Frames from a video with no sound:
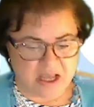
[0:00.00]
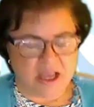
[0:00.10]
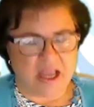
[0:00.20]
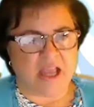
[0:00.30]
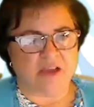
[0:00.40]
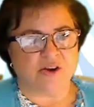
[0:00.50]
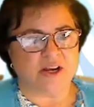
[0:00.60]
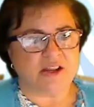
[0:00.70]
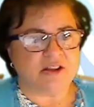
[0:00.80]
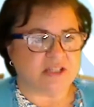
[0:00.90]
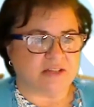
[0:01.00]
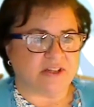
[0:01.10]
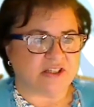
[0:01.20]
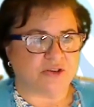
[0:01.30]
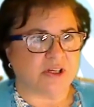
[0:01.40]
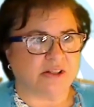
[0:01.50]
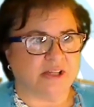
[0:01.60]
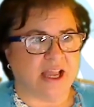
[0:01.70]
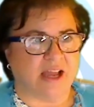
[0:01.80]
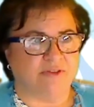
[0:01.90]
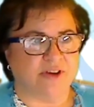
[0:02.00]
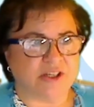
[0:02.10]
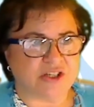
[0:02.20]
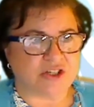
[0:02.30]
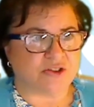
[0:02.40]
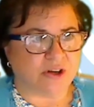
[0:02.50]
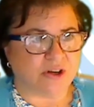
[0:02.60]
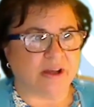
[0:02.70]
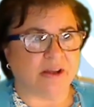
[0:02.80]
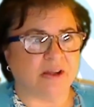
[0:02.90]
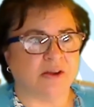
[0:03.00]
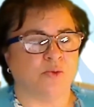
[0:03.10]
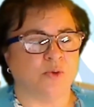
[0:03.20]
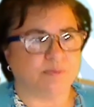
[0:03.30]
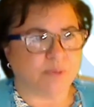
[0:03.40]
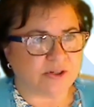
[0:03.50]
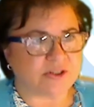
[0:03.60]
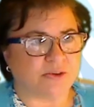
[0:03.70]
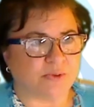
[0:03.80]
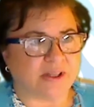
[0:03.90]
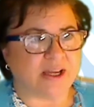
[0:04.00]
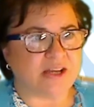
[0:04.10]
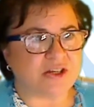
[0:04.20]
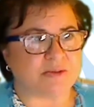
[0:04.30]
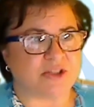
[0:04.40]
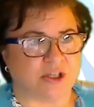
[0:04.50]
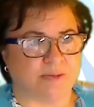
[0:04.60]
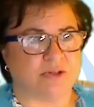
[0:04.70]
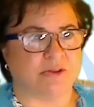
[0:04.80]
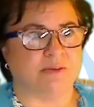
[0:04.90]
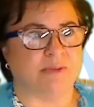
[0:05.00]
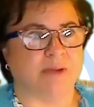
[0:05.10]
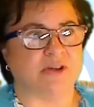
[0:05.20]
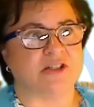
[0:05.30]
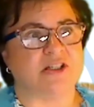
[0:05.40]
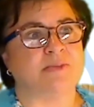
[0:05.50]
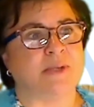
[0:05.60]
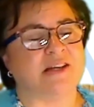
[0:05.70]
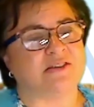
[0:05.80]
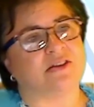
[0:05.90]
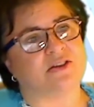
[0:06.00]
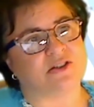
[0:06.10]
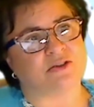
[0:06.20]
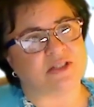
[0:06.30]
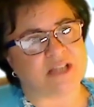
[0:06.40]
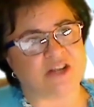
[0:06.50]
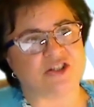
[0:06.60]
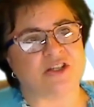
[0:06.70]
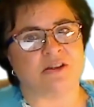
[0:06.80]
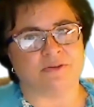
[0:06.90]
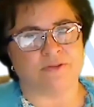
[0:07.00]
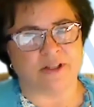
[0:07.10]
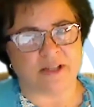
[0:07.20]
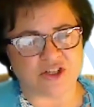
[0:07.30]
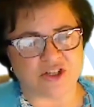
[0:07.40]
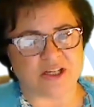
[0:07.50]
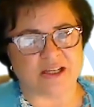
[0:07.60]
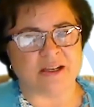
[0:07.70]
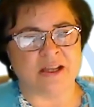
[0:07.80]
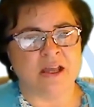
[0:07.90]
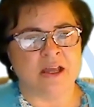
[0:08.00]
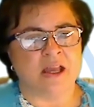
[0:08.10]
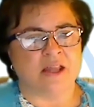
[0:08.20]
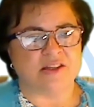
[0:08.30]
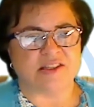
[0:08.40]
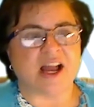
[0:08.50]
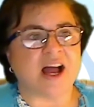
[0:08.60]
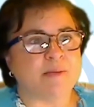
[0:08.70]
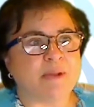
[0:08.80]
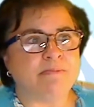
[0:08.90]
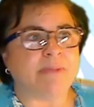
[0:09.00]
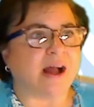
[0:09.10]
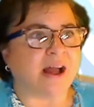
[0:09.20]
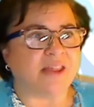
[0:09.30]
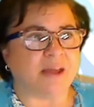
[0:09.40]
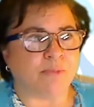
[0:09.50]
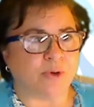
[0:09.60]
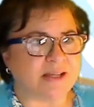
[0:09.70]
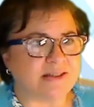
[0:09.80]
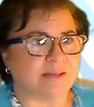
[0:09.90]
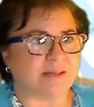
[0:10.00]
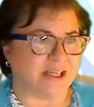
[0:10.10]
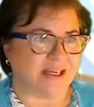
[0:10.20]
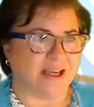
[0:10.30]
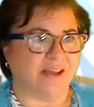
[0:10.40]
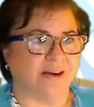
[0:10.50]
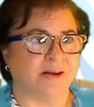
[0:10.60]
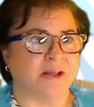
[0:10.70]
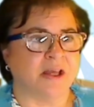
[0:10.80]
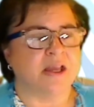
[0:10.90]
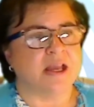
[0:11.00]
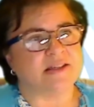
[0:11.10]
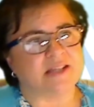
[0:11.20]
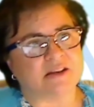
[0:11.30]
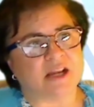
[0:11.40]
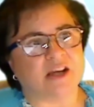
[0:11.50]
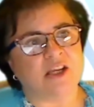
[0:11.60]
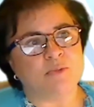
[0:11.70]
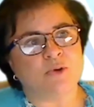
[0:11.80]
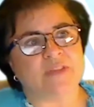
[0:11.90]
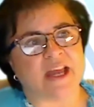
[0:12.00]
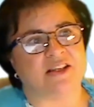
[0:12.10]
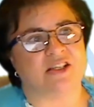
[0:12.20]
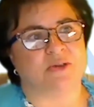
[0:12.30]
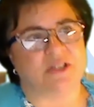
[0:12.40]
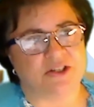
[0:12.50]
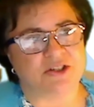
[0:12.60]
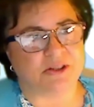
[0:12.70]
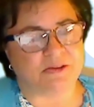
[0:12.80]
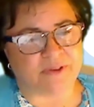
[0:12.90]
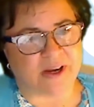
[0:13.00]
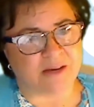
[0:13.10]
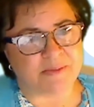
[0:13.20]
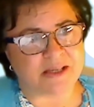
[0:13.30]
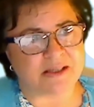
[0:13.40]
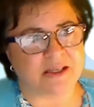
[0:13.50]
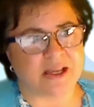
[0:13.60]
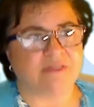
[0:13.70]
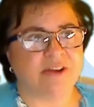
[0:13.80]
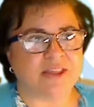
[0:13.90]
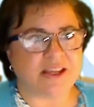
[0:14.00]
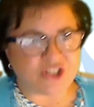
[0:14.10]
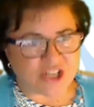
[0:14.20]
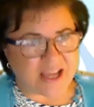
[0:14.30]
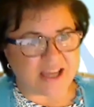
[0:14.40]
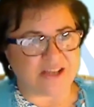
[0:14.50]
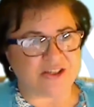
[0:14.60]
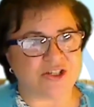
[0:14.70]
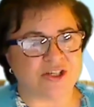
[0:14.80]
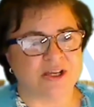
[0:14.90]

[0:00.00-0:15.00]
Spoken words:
And credit unions have historically had very strong personal relationships with their members, just because of their association, their affiliation, this common bond that brings them together. And so now you move that to a digital environment, everything changed.